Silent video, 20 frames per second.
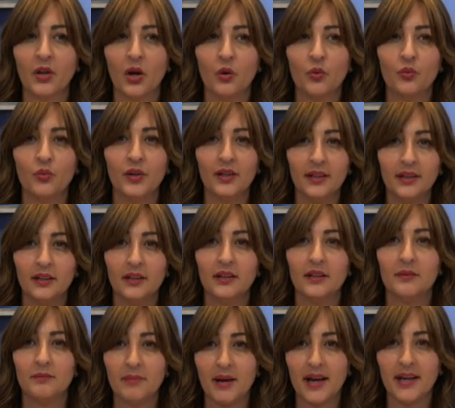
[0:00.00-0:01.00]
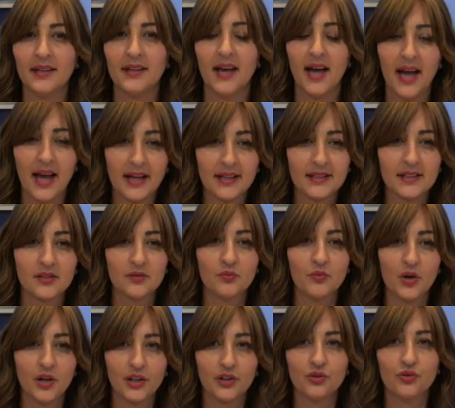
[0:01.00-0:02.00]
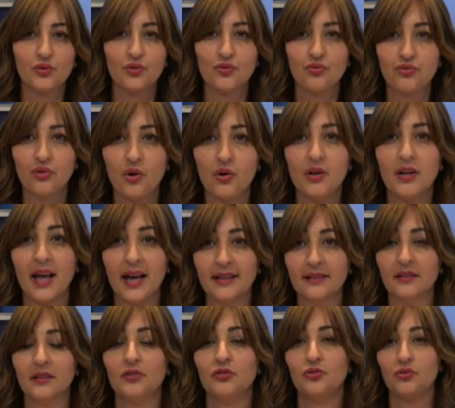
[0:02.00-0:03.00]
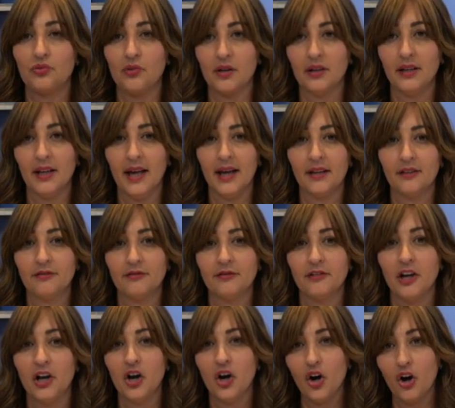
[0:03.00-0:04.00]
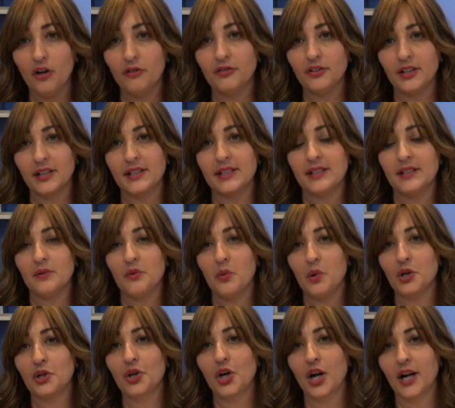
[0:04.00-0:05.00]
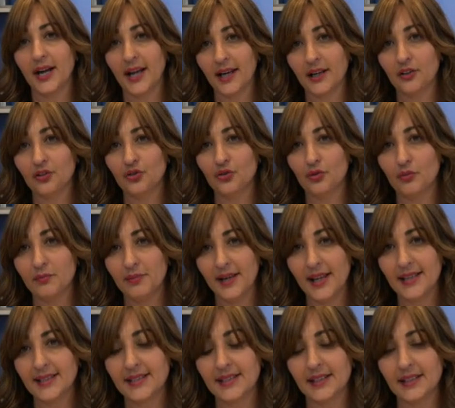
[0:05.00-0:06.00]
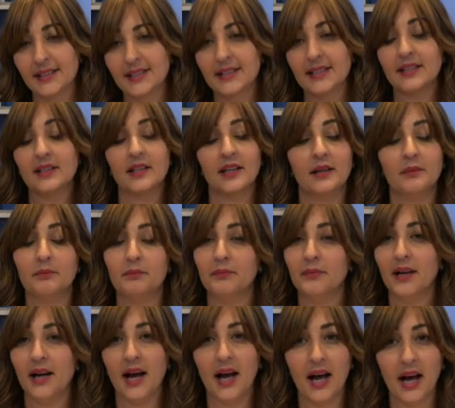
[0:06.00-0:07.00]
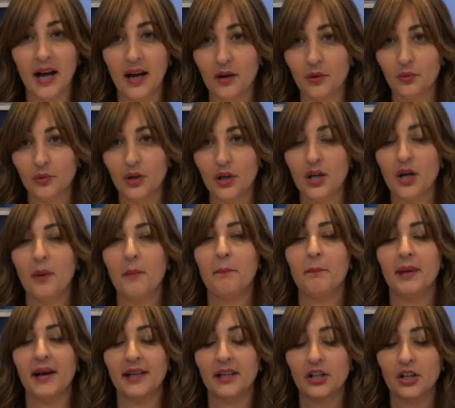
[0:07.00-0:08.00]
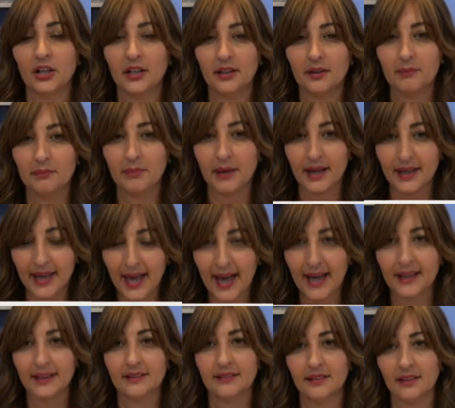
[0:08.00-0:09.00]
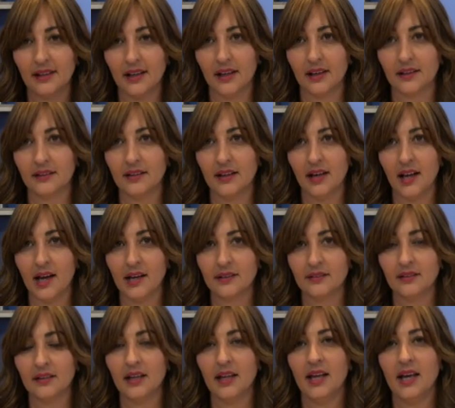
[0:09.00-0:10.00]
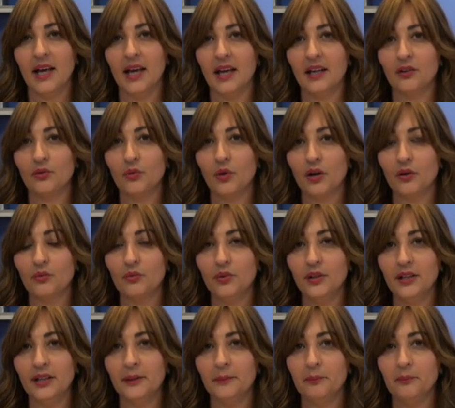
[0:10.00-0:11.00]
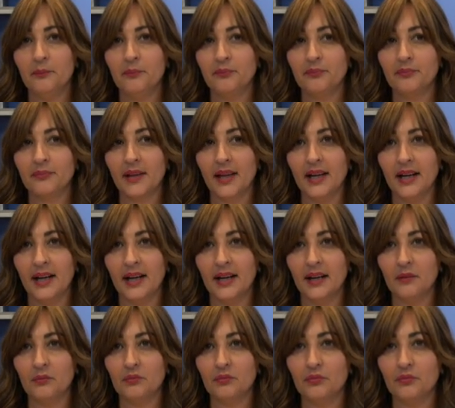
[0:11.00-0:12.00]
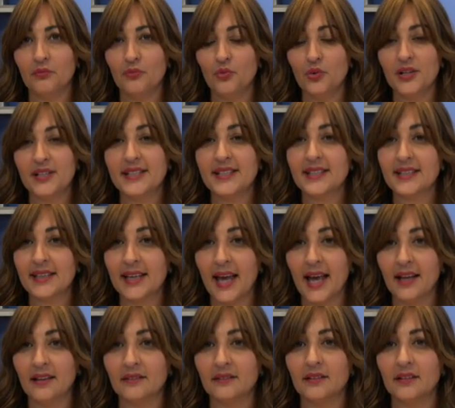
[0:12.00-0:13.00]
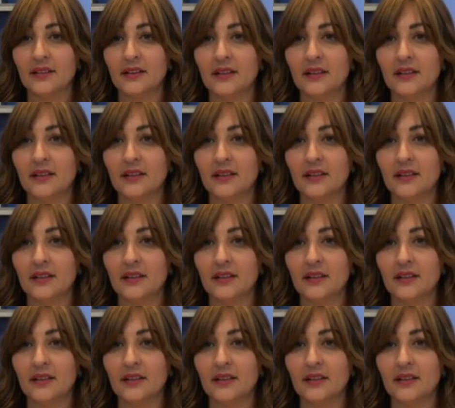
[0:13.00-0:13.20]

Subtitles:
we need, by us wanted to draw light into our life, obviously we want to connect to blessings. How? By acting like the light. And when we scan,